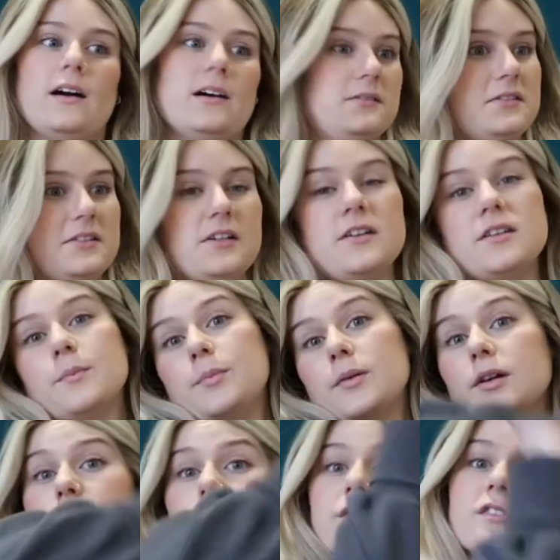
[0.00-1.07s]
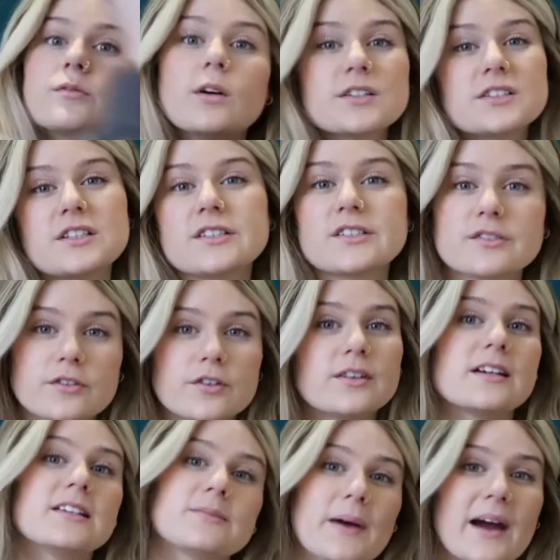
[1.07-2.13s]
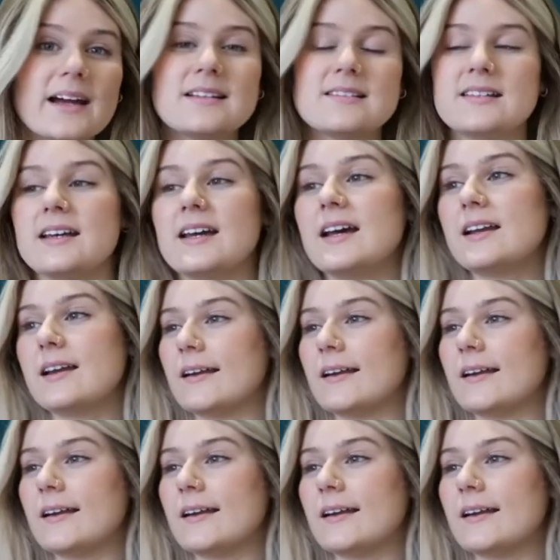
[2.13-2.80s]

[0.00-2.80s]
I don't know, the blue swashes through this painting,